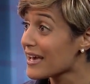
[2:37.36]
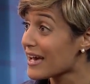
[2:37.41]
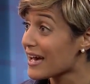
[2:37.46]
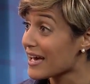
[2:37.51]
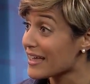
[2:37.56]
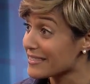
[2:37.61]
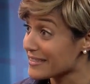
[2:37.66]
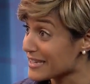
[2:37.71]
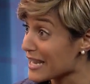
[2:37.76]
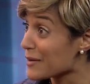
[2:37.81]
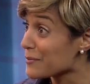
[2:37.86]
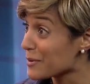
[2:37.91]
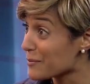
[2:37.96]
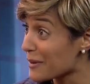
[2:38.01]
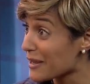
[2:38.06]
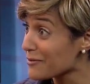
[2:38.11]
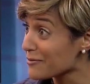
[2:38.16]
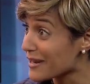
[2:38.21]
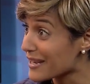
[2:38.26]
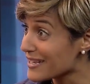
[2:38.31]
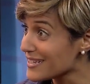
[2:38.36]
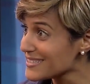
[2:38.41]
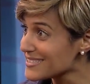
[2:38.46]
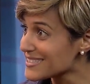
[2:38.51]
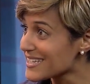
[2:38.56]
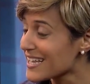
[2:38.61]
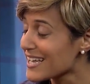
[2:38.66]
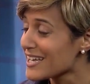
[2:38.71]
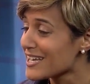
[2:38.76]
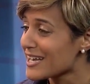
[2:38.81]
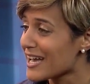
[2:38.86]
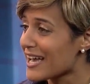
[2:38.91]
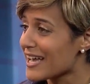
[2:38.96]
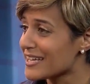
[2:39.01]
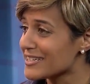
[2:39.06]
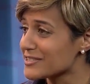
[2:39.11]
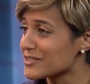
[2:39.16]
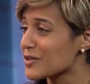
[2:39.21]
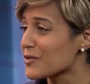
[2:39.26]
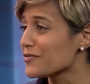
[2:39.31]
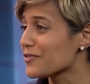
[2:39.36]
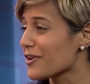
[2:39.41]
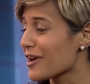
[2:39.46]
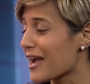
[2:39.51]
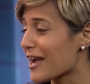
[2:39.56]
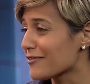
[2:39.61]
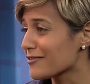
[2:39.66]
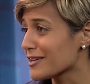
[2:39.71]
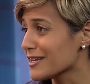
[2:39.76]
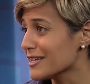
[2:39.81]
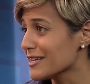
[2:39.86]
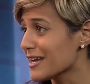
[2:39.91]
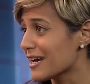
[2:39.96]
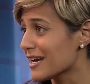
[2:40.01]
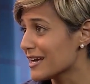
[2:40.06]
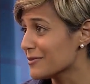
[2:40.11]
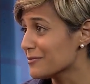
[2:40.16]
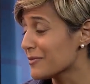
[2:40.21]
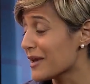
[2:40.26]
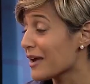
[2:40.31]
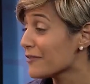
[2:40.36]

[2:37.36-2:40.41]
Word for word: uh, the Tampa Bay Rays. And so for every, um,